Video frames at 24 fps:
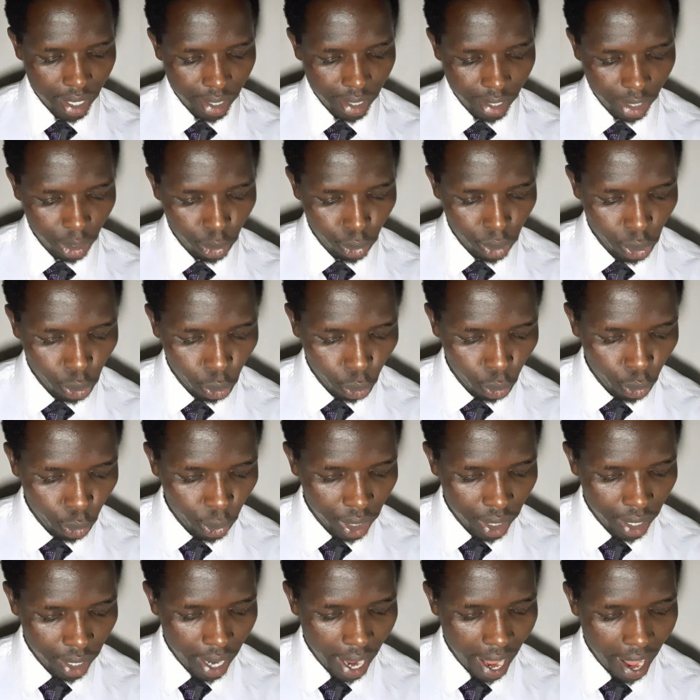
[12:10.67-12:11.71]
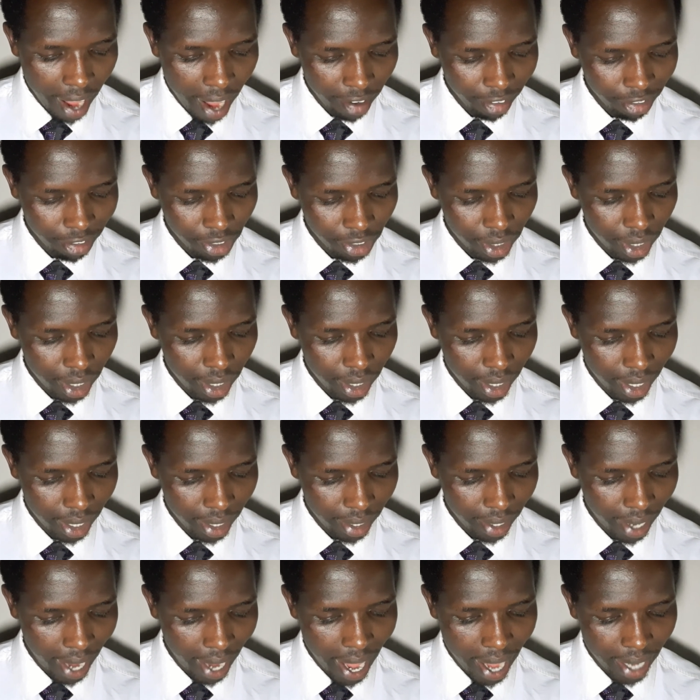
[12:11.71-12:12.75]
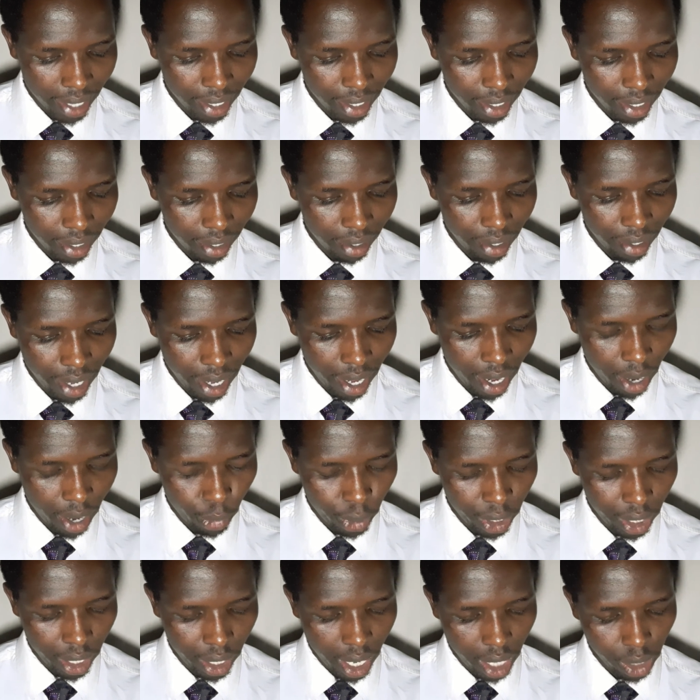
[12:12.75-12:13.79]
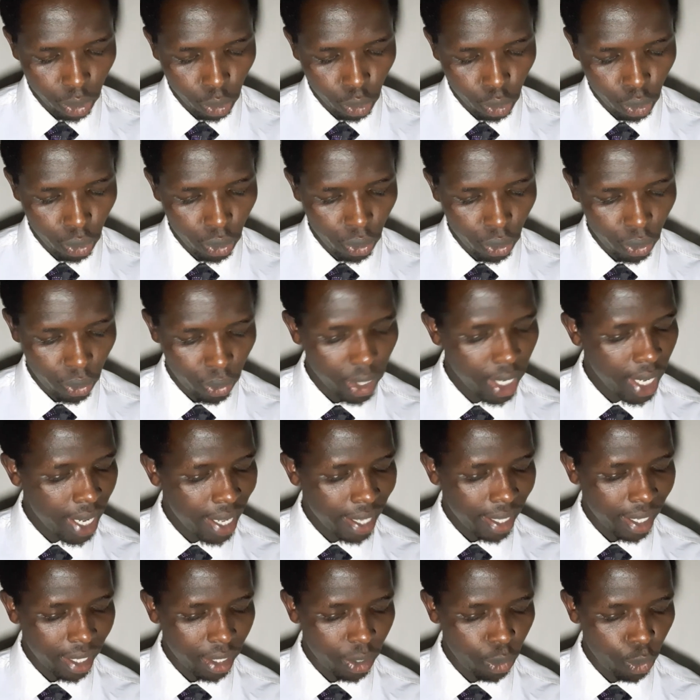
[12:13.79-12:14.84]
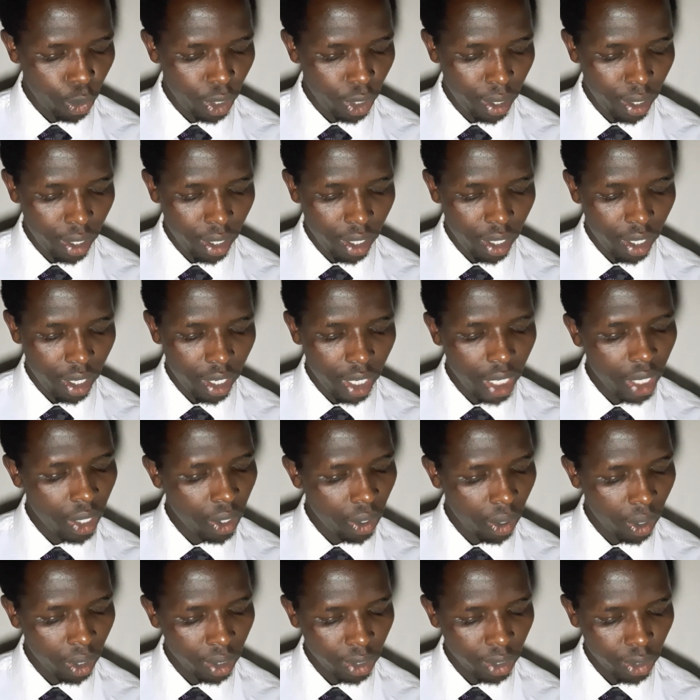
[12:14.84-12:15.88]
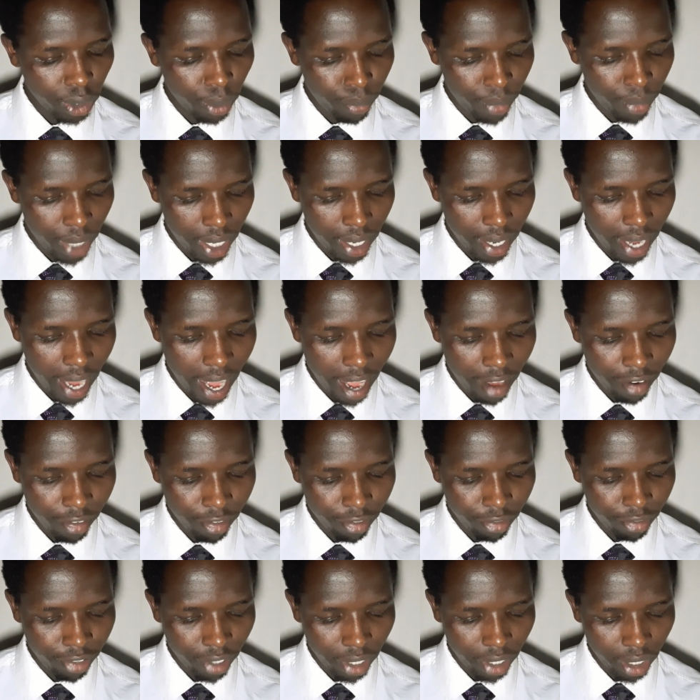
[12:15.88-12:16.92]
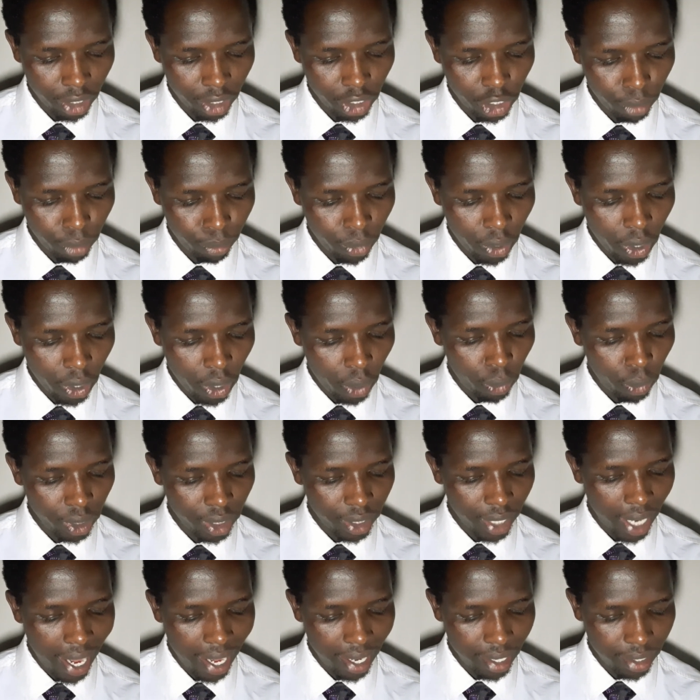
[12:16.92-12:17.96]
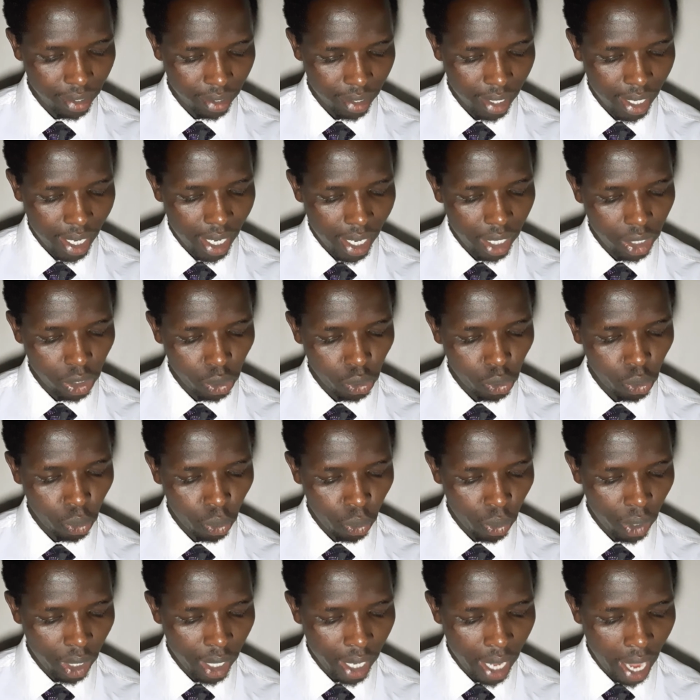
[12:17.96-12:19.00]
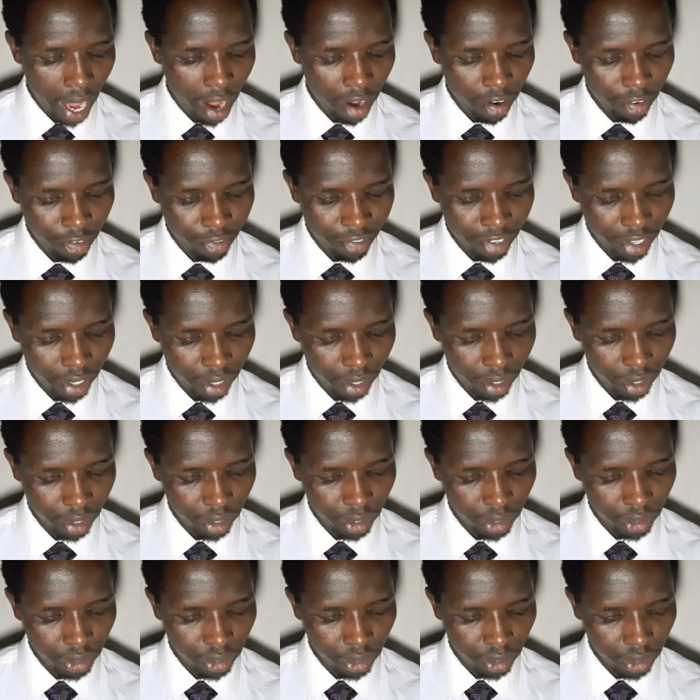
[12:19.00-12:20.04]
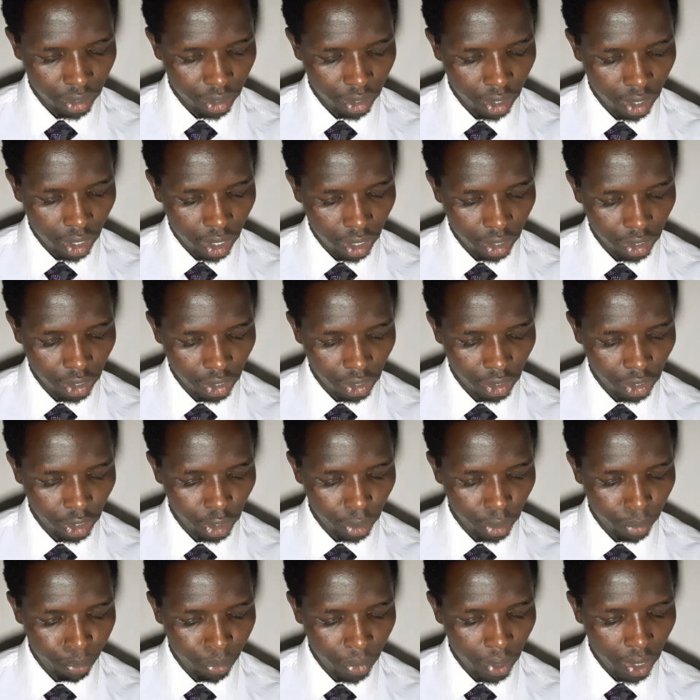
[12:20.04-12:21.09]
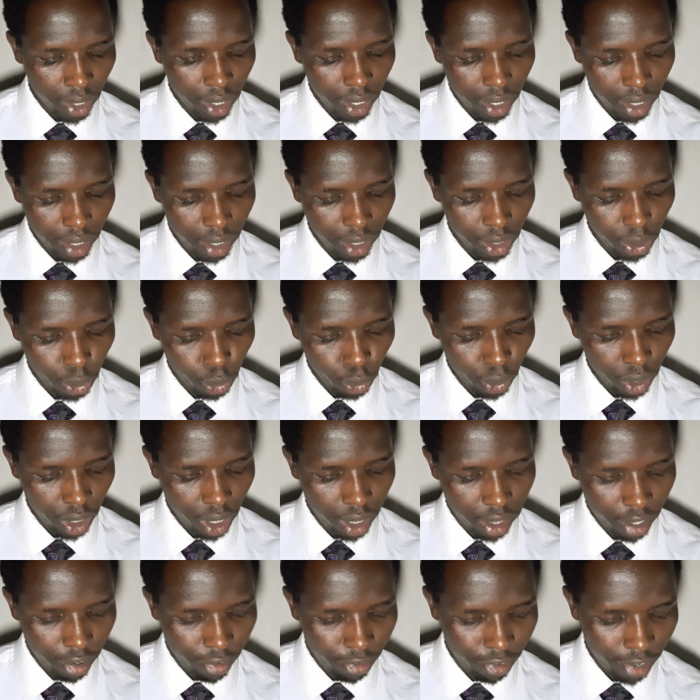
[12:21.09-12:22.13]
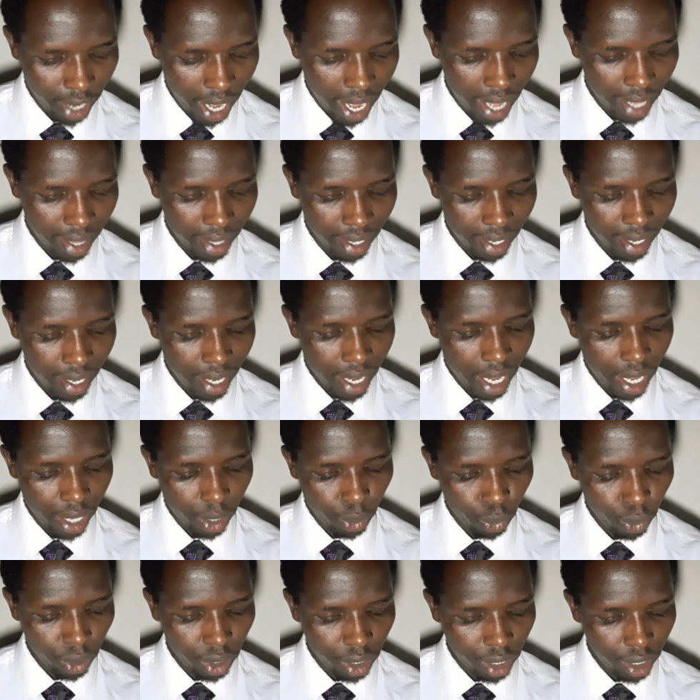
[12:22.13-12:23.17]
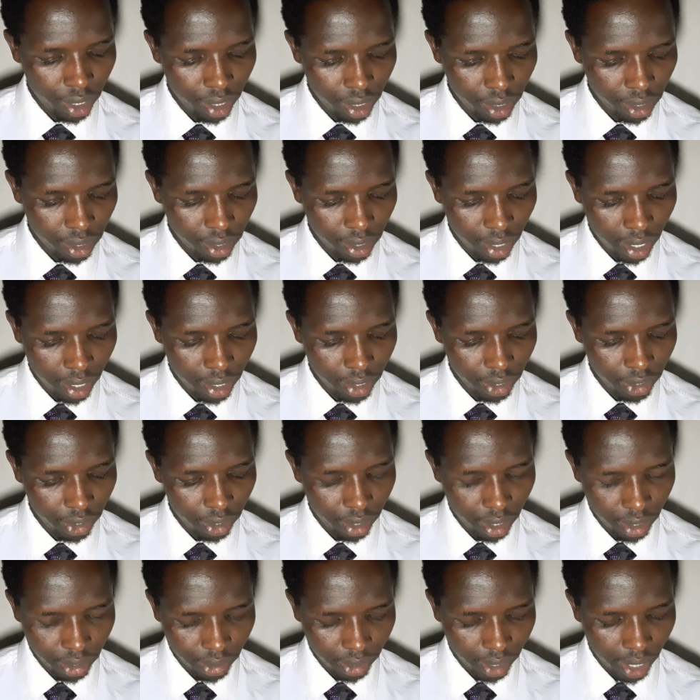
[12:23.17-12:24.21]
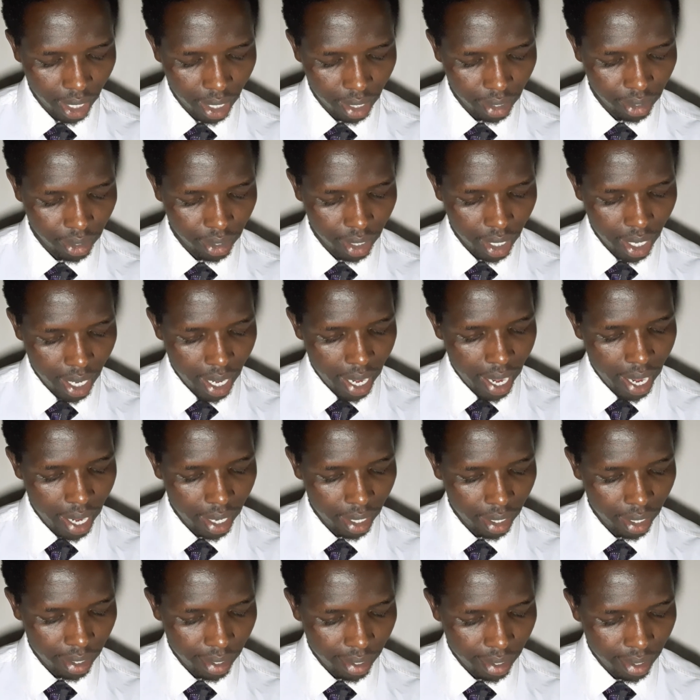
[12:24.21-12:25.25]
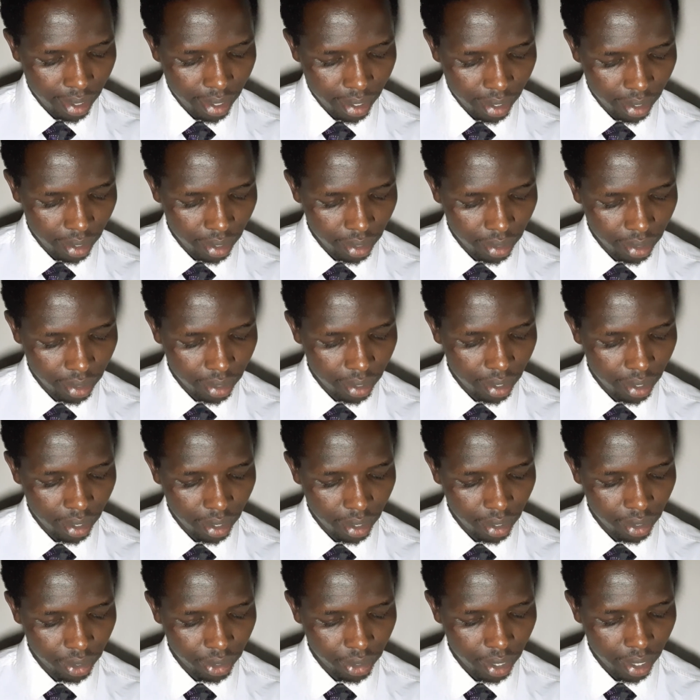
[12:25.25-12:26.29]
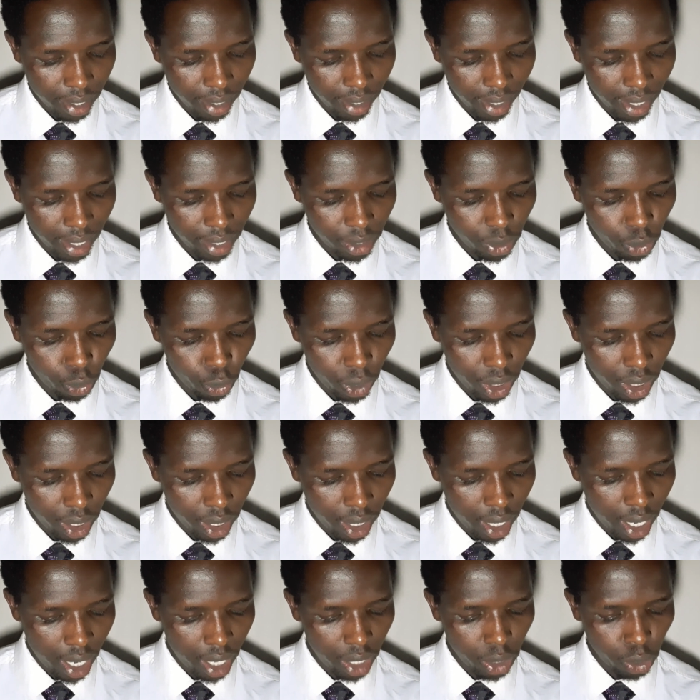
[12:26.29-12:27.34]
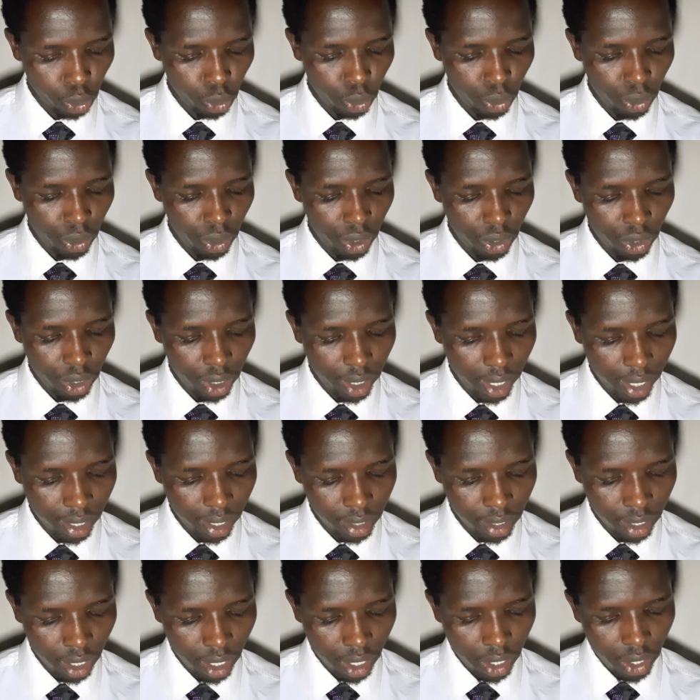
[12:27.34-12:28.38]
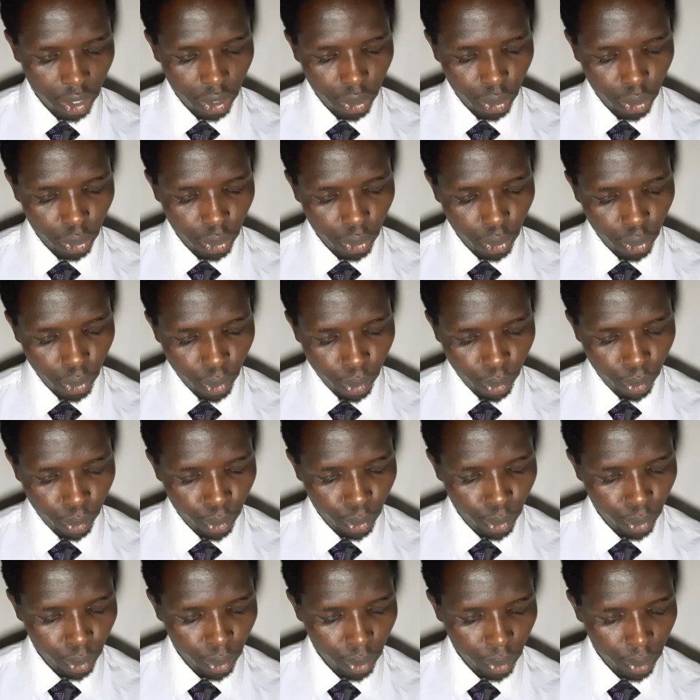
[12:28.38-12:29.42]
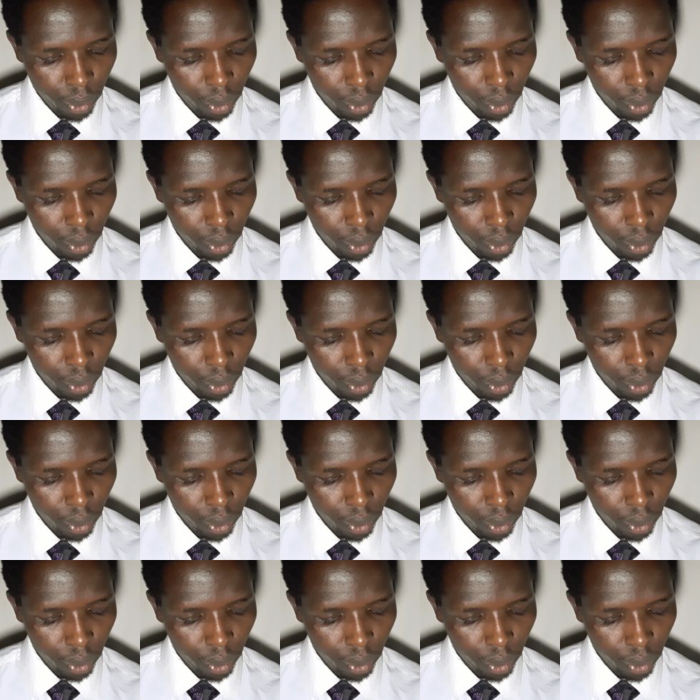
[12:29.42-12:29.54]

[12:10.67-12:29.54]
That which we have seen and heard declare we unto you, that ye also may have fellowship with us. And truly our fellowship is with the Father, and with his Son Jesus Christ. And these things write we unto thee, that you...